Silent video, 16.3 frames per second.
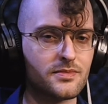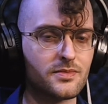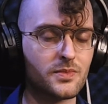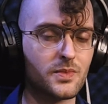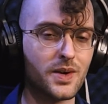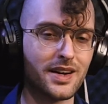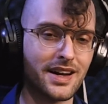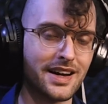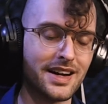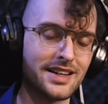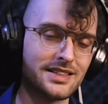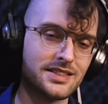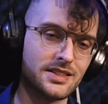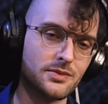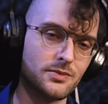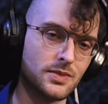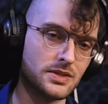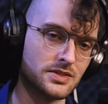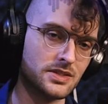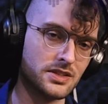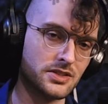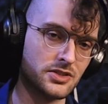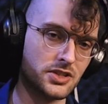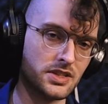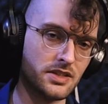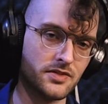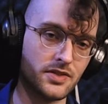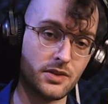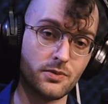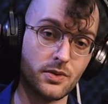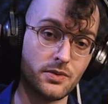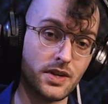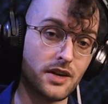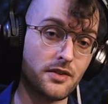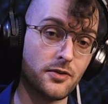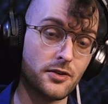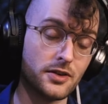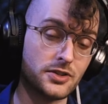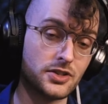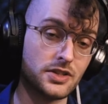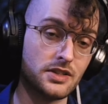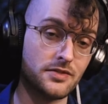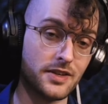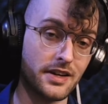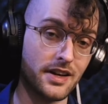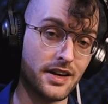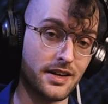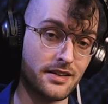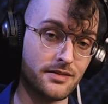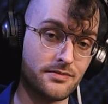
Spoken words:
what heights it once achieved, it will never achieve again.